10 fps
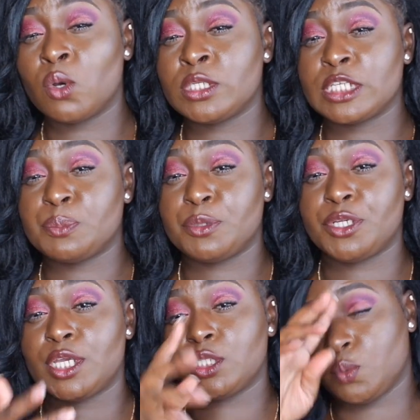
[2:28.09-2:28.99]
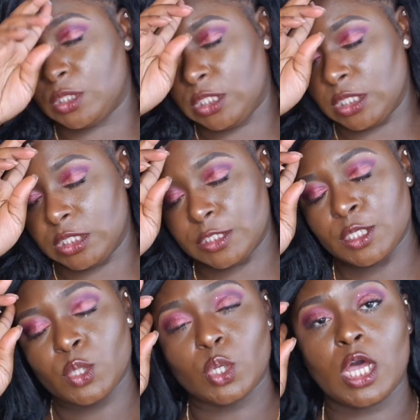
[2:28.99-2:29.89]
own experience with
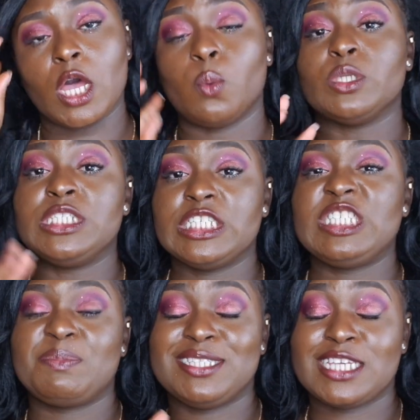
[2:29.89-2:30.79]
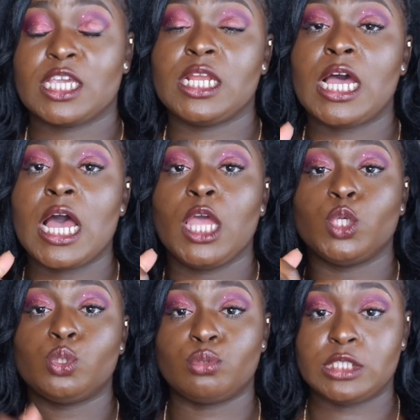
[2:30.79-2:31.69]
this particular
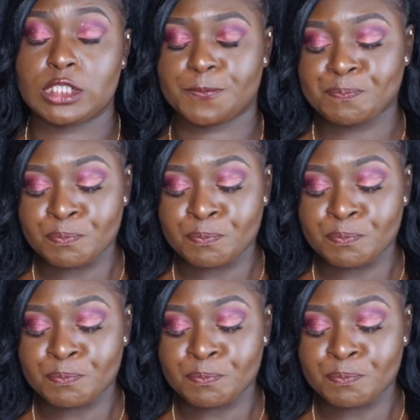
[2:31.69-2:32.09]
unit.